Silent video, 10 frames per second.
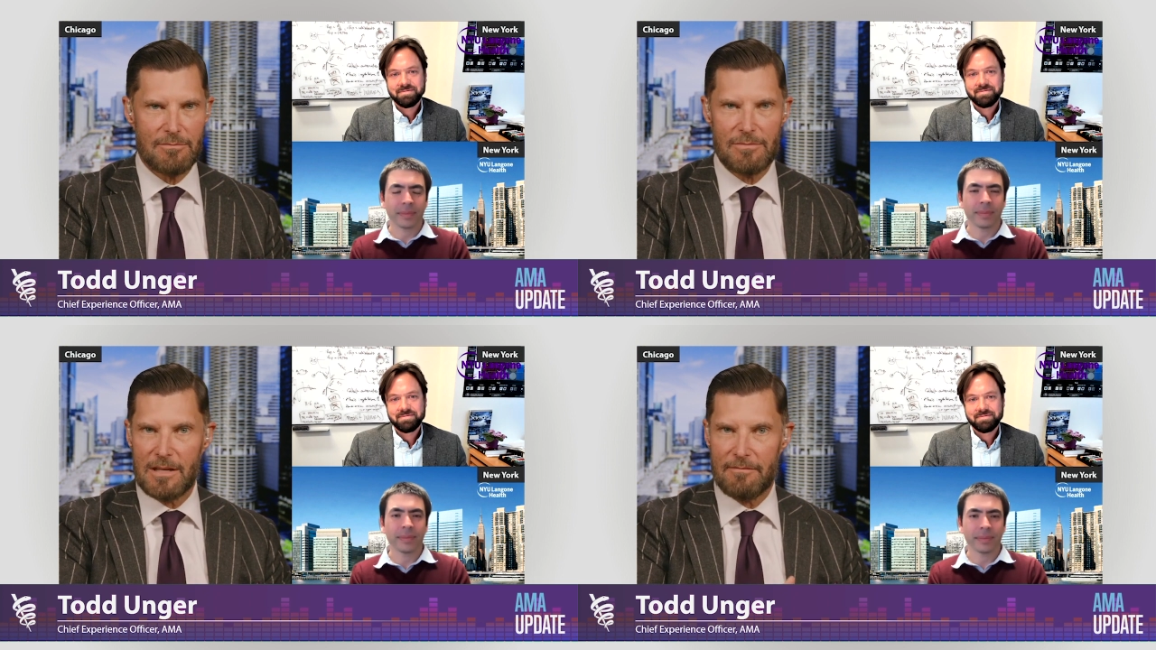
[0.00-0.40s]

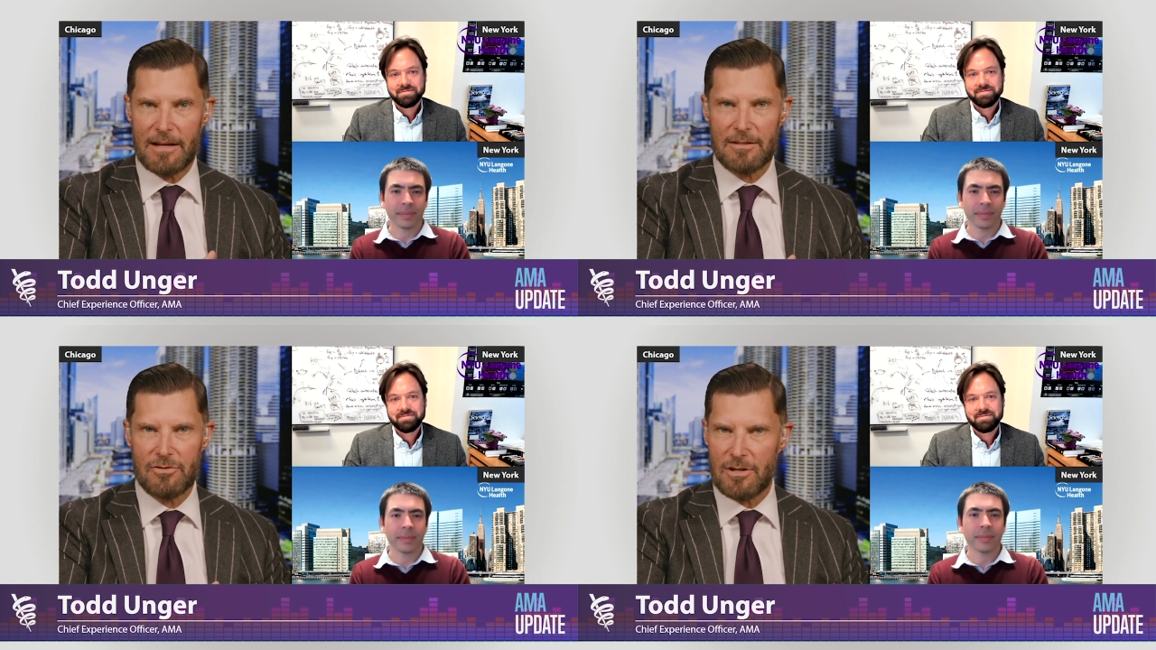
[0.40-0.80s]
Speaker 1: the
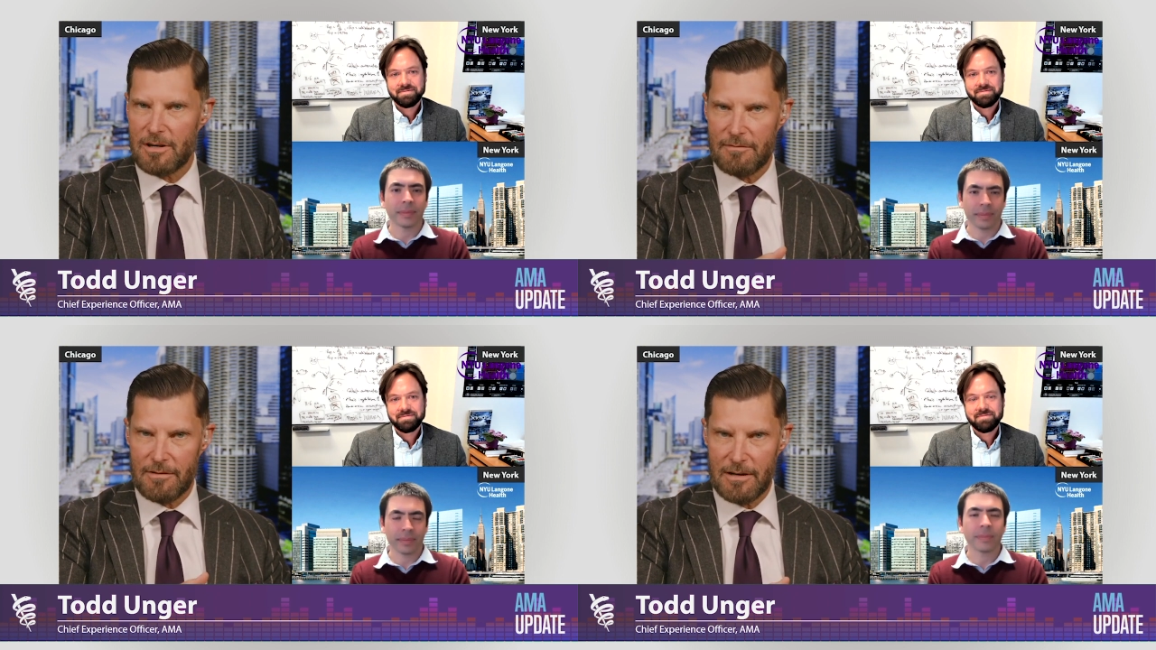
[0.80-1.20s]
effect of
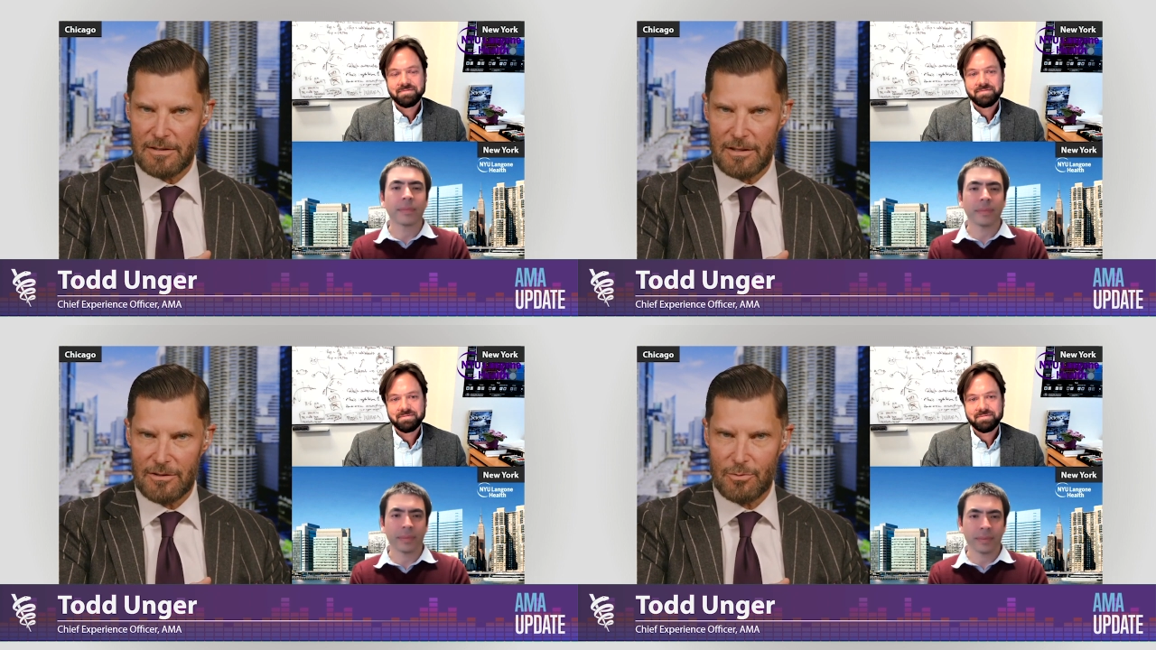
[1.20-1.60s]
sugar, for
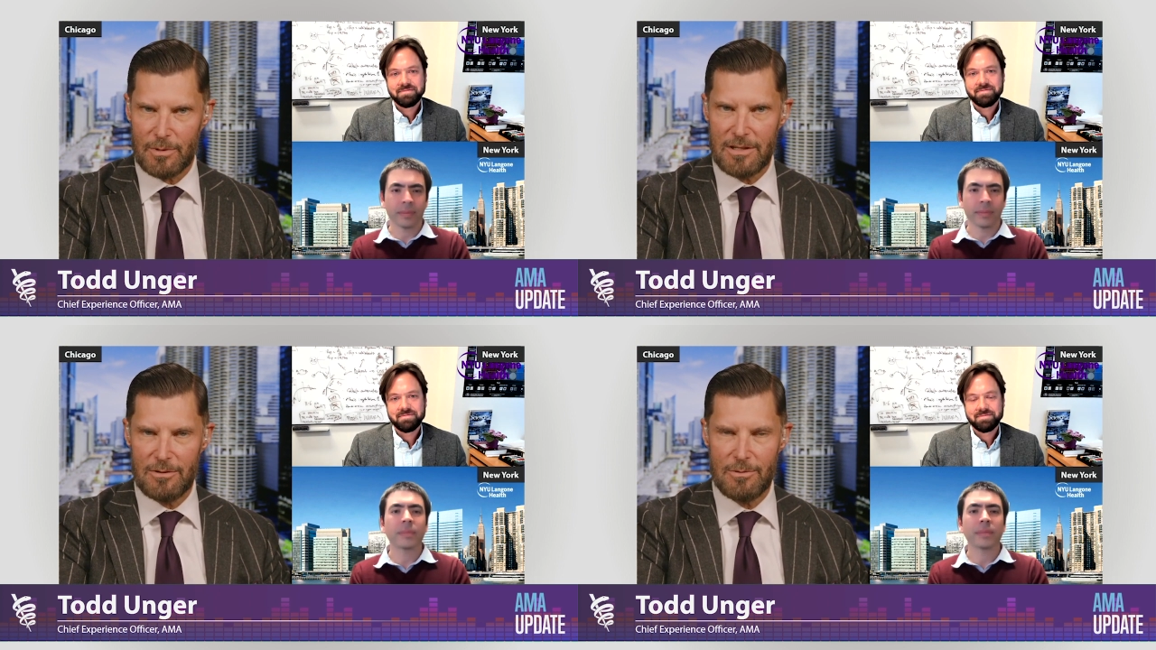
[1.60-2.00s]
instance,
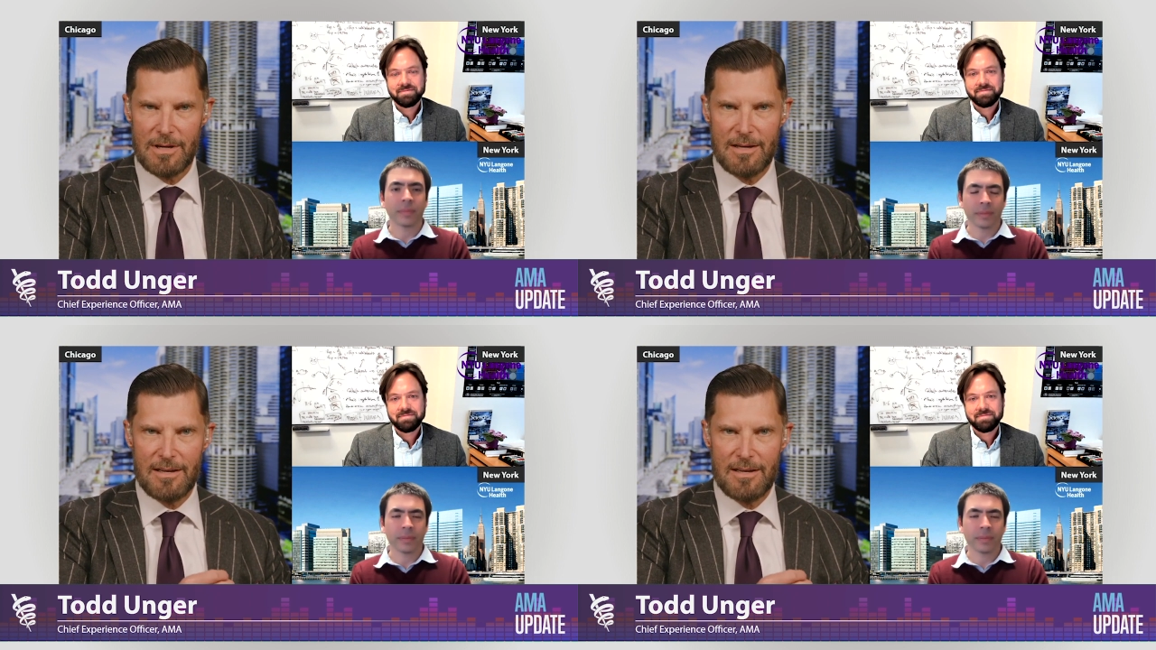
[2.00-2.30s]
when you,